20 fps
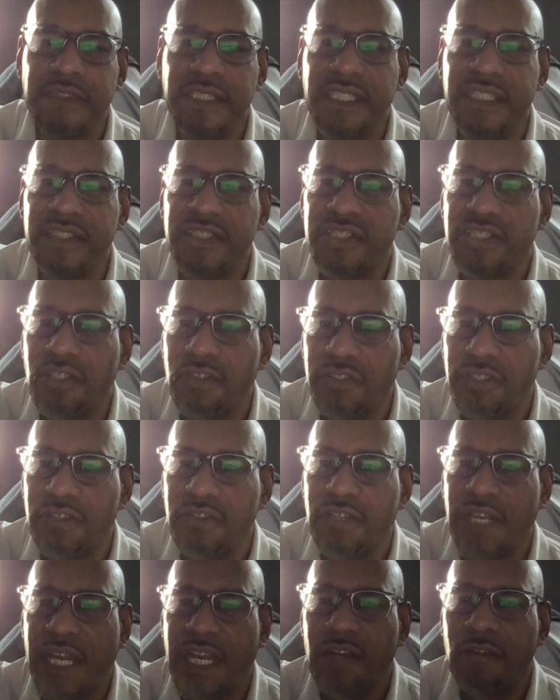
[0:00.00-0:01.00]
and show
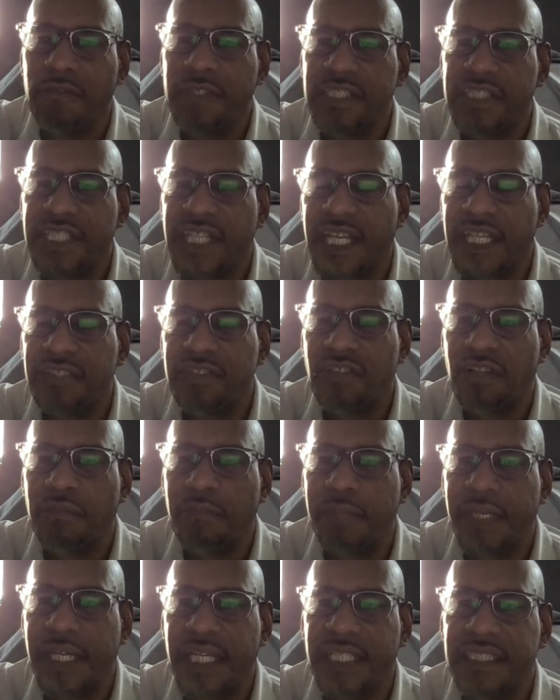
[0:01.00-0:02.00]
you how we change our
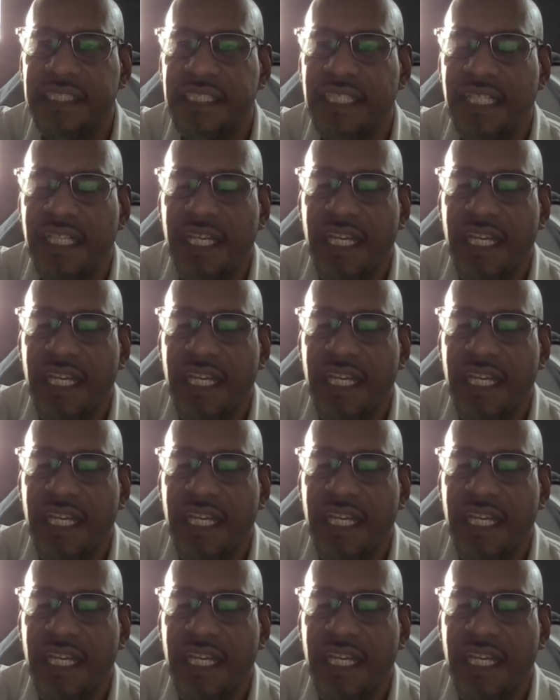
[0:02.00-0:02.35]
bets,